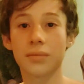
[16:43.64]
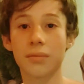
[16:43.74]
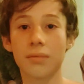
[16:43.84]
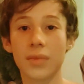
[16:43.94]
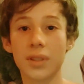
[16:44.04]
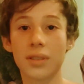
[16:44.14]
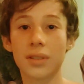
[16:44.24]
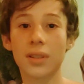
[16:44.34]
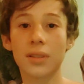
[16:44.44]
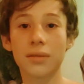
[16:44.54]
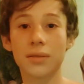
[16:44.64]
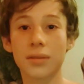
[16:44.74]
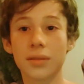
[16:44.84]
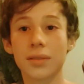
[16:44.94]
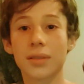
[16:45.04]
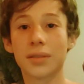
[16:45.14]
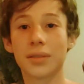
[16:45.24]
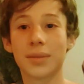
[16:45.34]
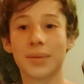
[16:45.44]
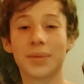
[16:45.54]

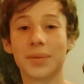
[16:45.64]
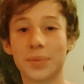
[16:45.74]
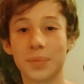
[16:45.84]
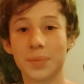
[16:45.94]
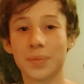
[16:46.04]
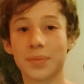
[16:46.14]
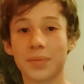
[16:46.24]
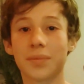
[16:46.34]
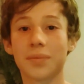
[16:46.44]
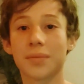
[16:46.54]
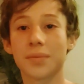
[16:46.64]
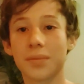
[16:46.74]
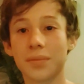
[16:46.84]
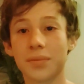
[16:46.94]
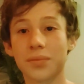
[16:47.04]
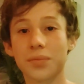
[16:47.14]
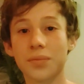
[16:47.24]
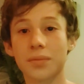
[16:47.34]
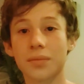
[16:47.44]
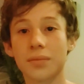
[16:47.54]

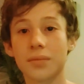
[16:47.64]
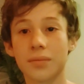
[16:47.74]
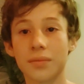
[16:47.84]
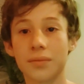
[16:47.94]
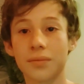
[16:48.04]
[no speech]